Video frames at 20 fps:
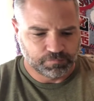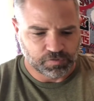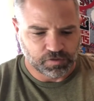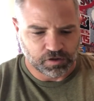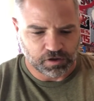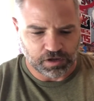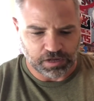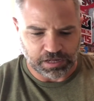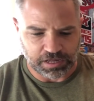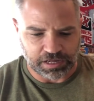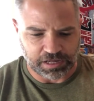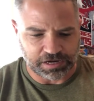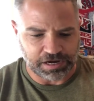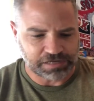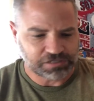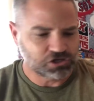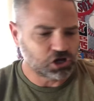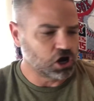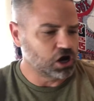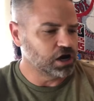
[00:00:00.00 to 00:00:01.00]
Uh,
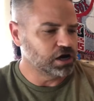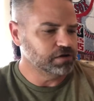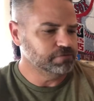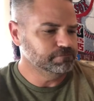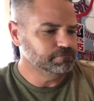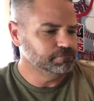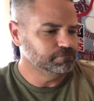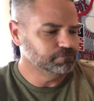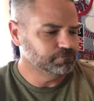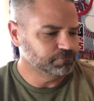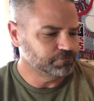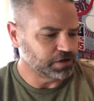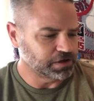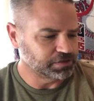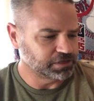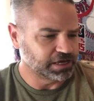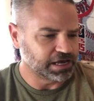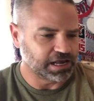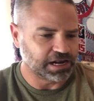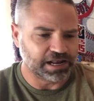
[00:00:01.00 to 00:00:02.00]
next card,
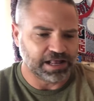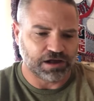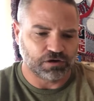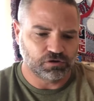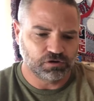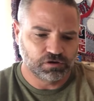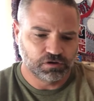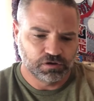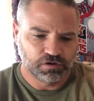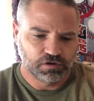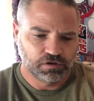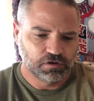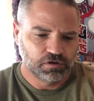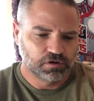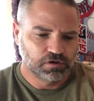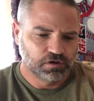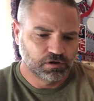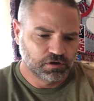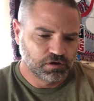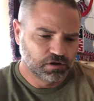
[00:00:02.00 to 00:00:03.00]
finally got it out.
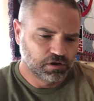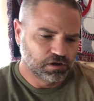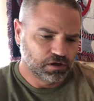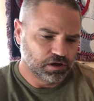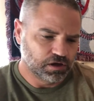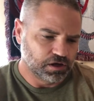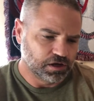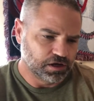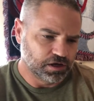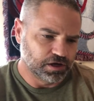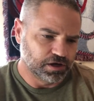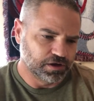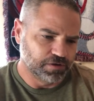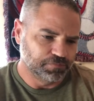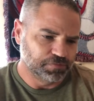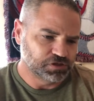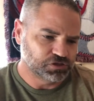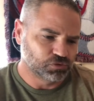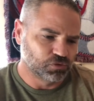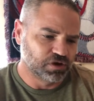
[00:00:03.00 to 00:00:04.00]
Um,
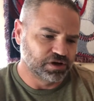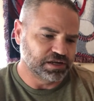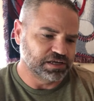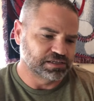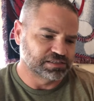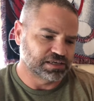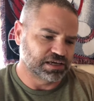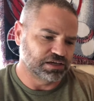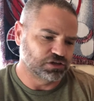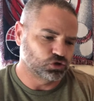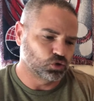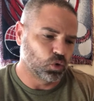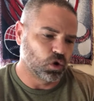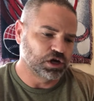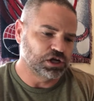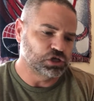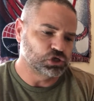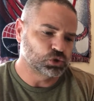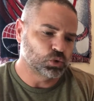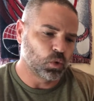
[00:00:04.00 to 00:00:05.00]
this one is a
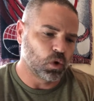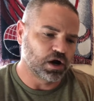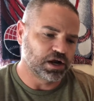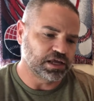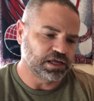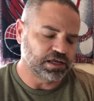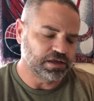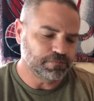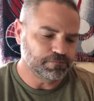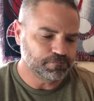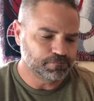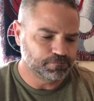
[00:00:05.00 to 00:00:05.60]
2020